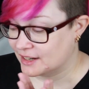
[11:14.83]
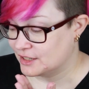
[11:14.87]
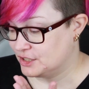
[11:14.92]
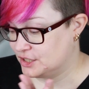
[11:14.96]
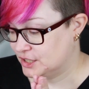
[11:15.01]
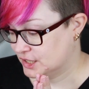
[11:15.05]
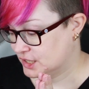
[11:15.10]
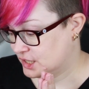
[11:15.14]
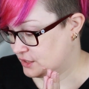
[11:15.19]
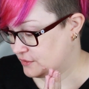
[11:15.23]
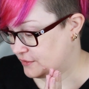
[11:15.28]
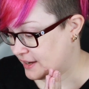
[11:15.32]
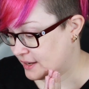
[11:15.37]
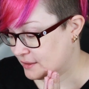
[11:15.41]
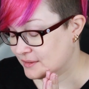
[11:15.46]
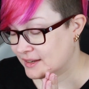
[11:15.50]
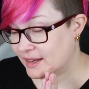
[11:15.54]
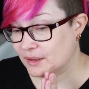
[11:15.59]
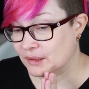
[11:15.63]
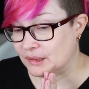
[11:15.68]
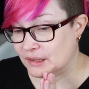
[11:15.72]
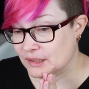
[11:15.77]
I just
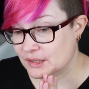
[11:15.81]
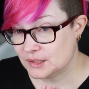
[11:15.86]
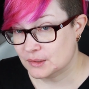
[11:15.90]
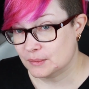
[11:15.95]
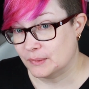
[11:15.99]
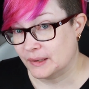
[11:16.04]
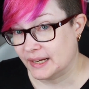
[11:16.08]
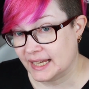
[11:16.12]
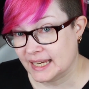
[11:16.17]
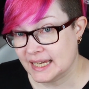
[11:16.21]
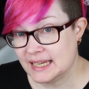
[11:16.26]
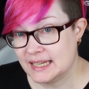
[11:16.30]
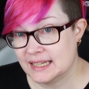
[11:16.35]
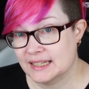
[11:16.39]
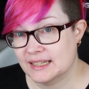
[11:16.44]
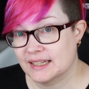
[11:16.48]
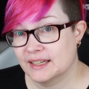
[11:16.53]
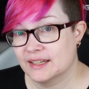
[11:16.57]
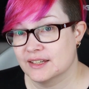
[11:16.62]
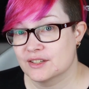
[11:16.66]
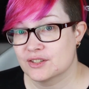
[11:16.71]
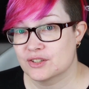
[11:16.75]
found out this week,